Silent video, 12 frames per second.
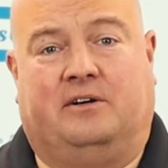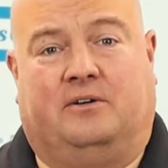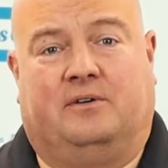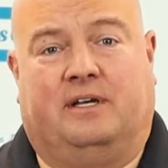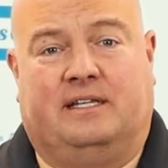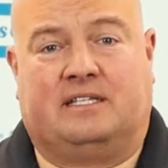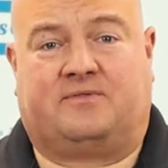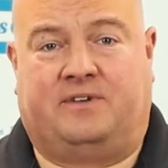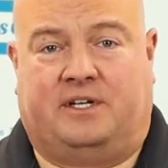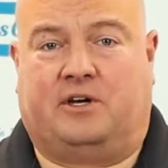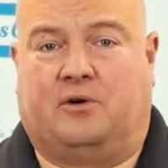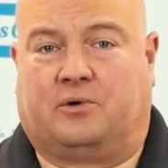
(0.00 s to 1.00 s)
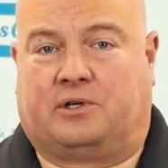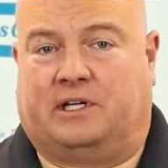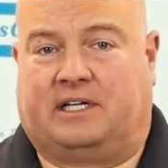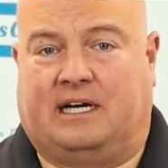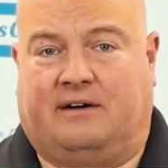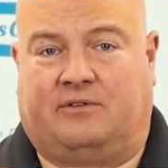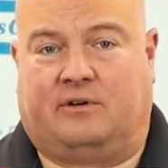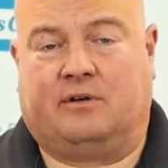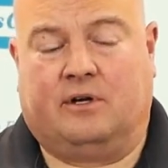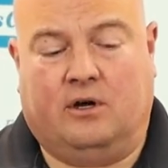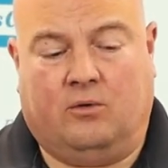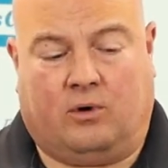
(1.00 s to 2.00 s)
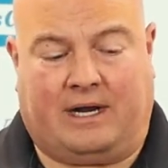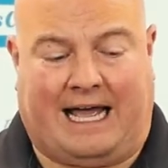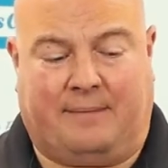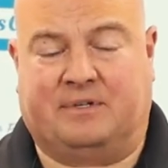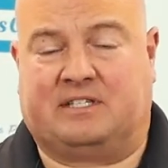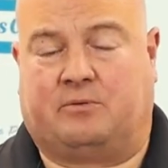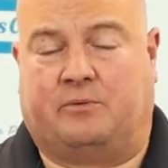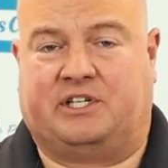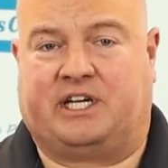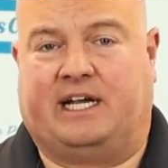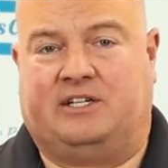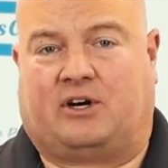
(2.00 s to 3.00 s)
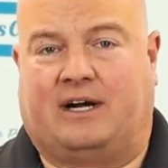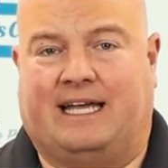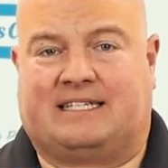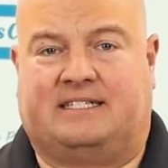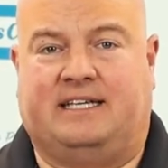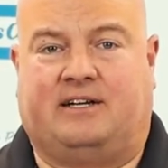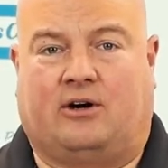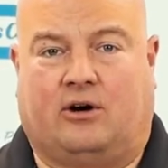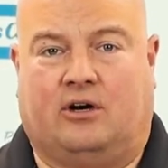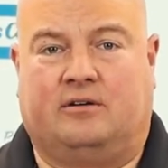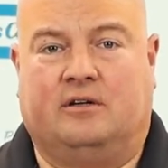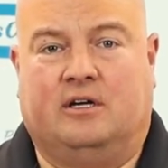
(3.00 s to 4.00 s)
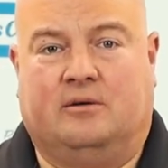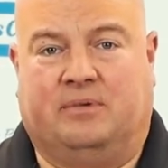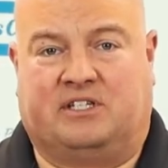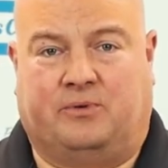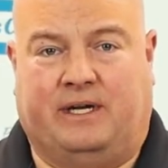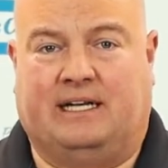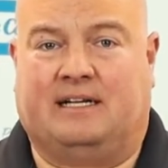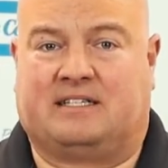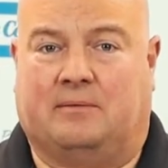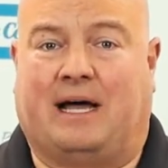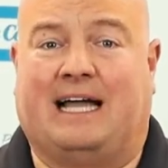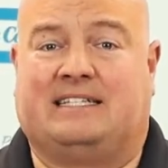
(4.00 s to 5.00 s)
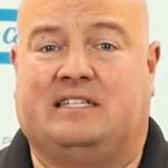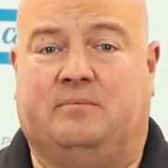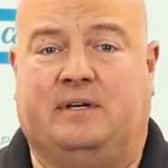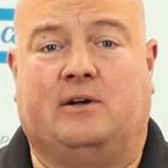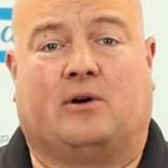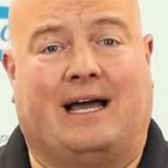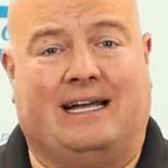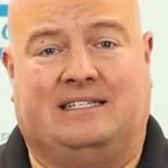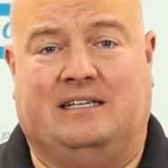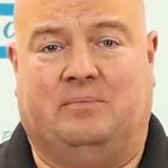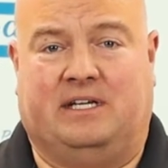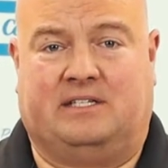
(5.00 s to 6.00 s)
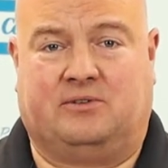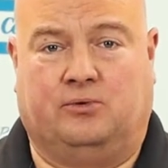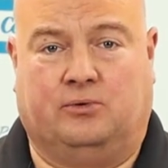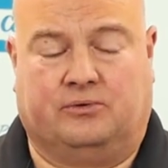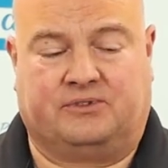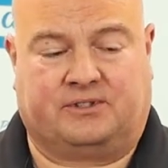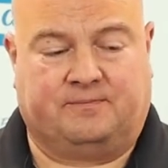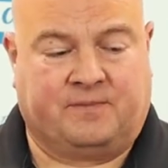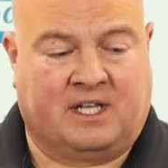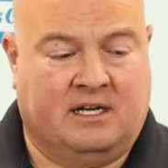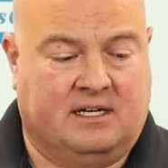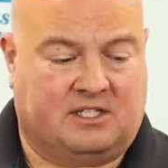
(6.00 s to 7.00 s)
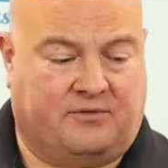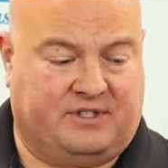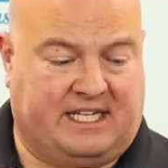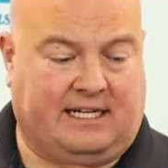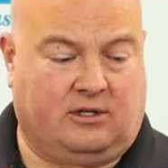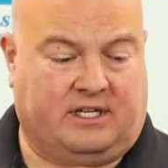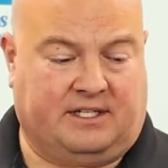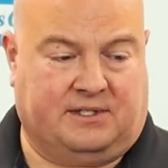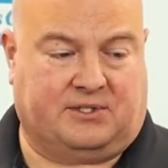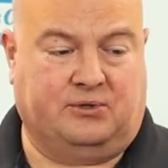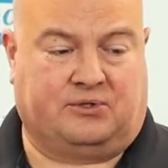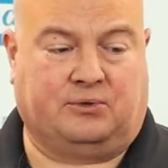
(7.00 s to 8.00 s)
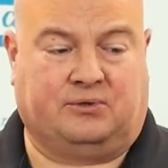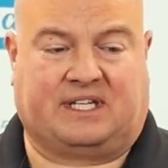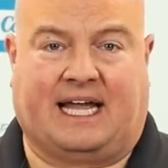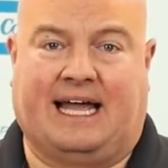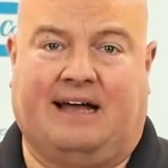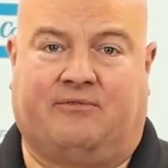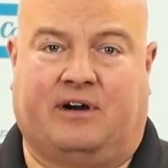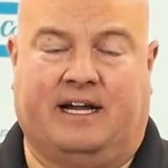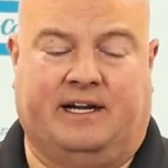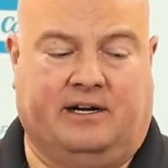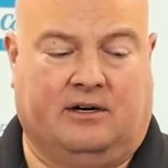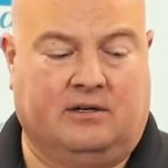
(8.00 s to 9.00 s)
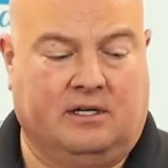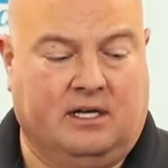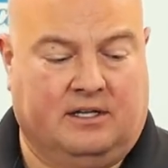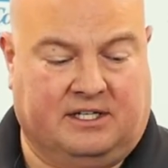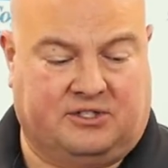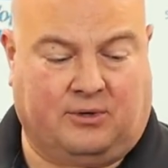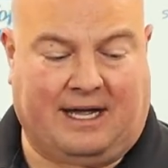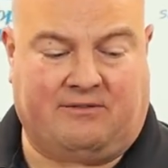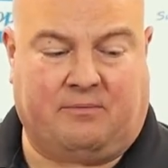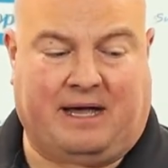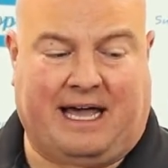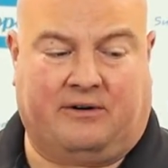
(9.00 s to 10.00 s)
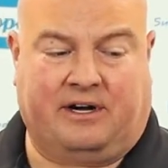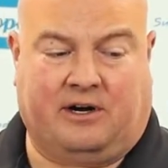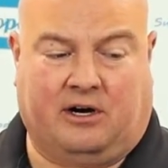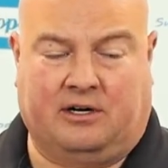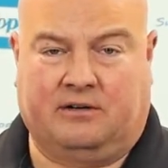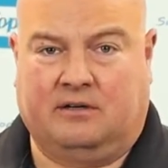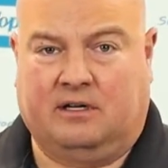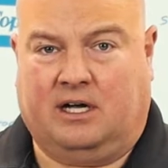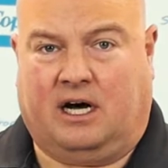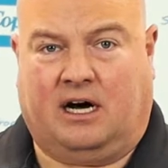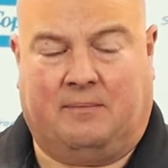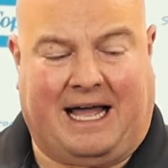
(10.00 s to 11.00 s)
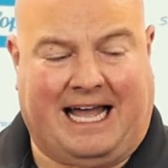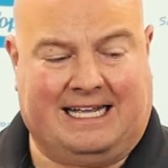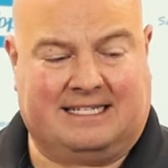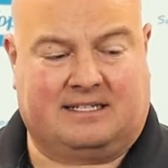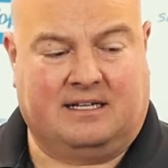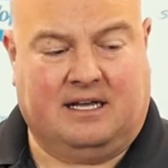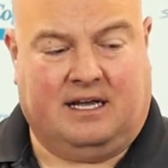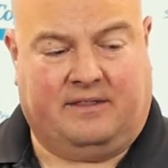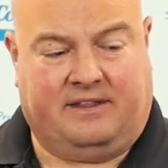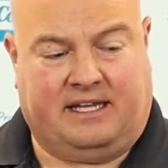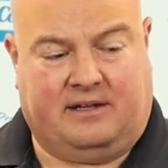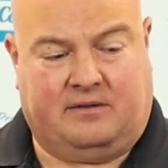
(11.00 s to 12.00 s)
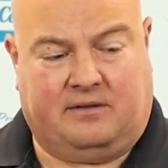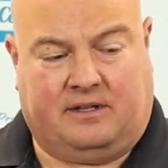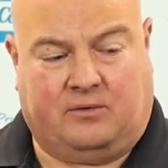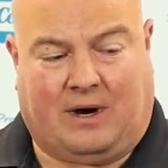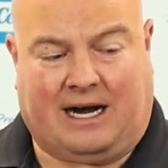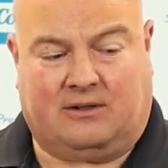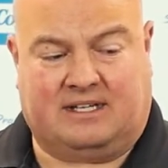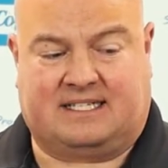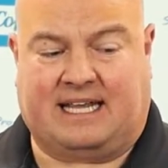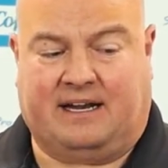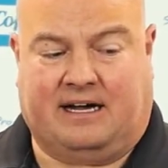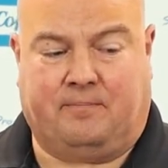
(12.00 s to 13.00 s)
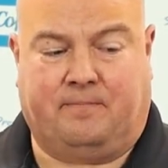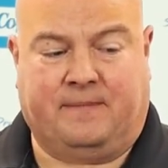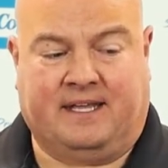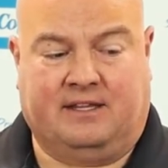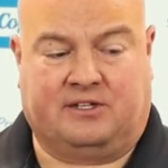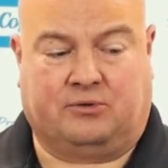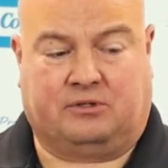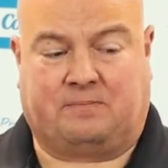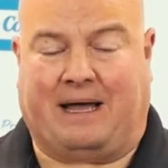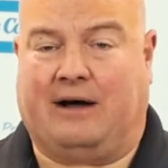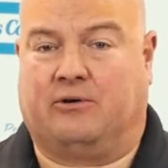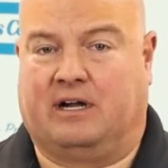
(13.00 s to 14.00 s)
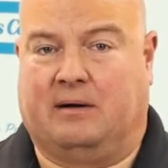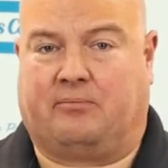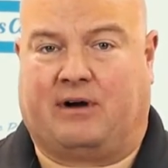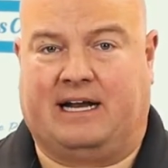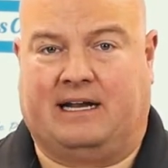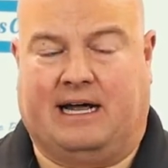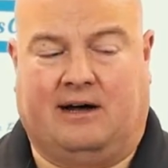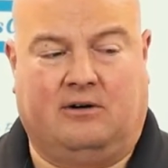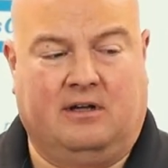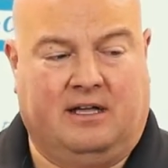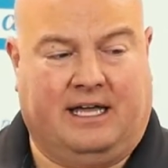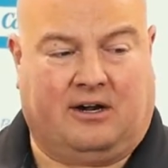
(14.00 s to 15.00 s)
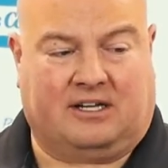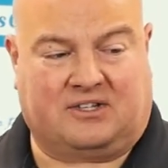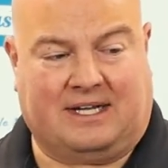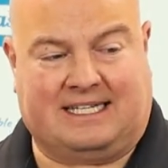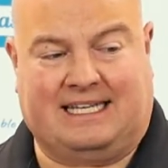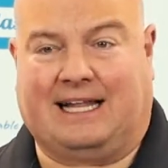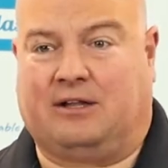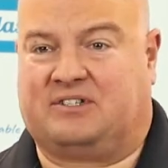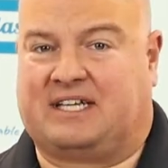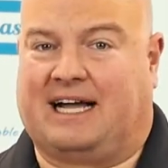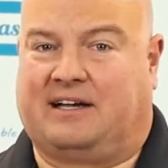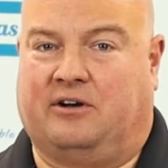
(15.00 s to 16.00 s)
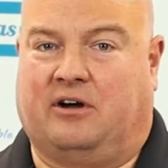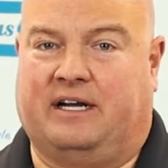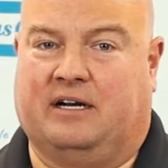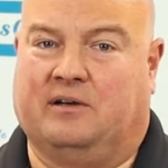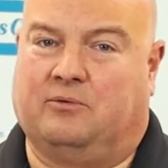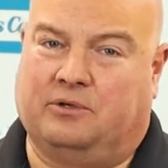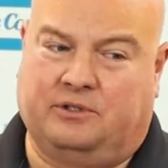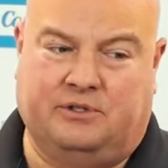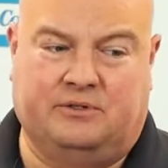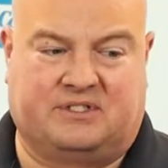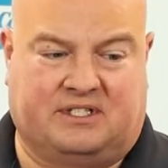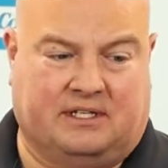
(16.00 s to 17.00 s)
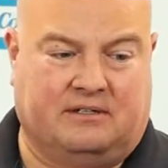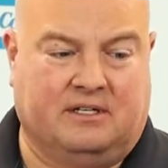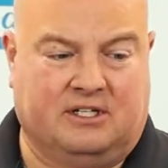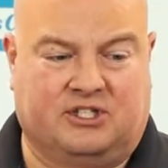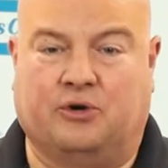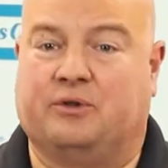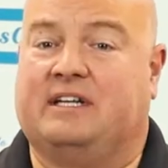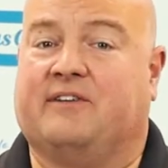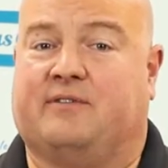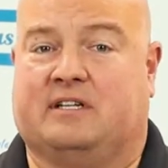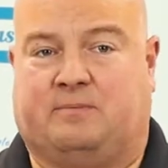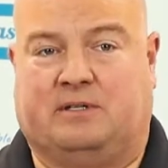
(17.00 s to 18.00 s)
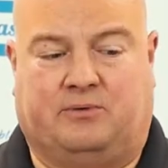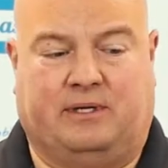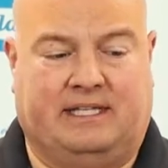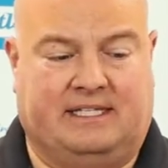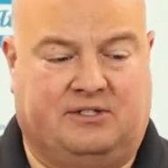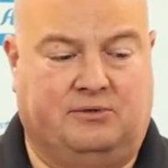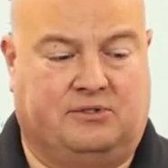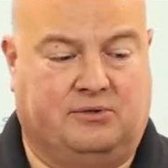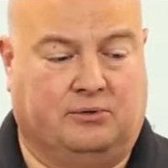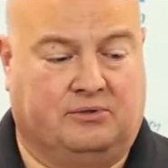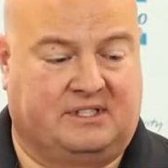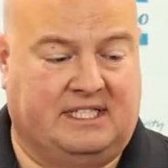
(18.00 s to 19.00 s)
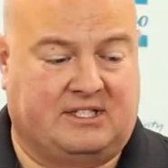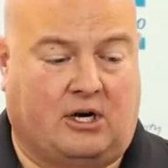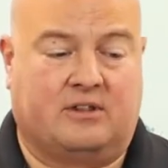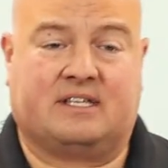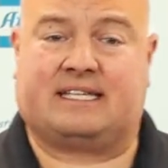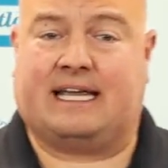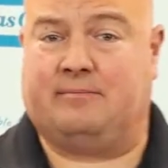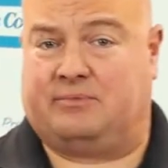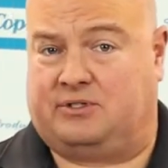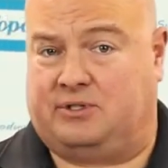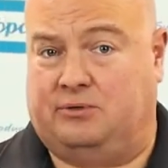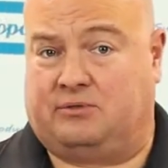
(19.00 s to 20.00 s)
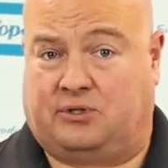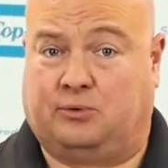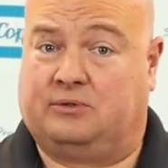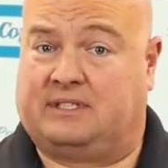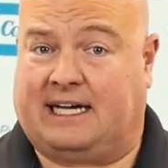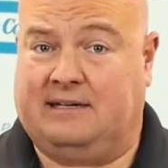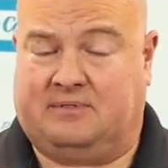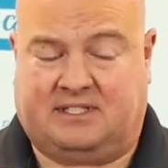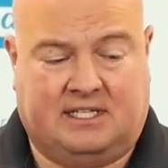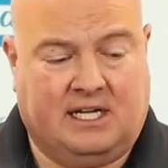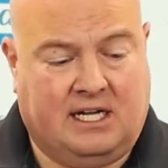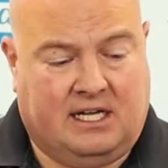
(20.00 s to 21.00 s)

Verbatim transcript: Hill. In this video, we're going to cover what happens when we change our SD card between some ICB or ITB tools. So if we take a look at the two tools I have right here, the tool I have a battery on um, has the, the wireless set up, the tool is powered up right now, and also has a yellow socket on here that we'll use to show the difference between these two tools. These are the same two tool types.